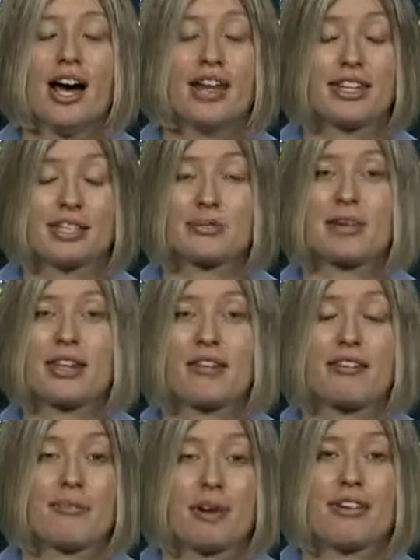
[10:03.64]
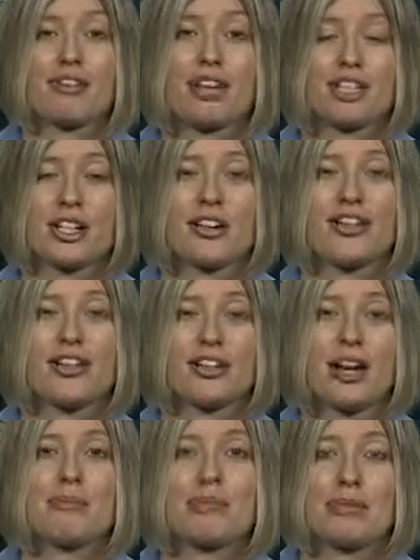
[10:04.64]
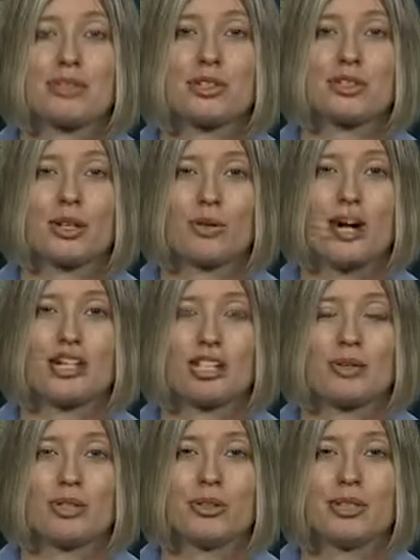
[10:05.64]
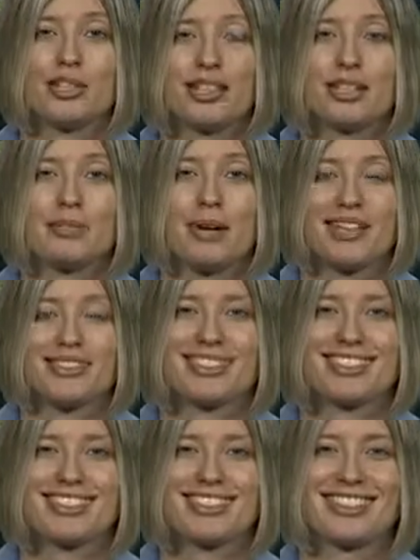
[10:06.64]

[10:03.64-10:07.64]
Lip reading: I think it's a breath of fresh air, and I think a lot of people enjoyed watching him do what he does best.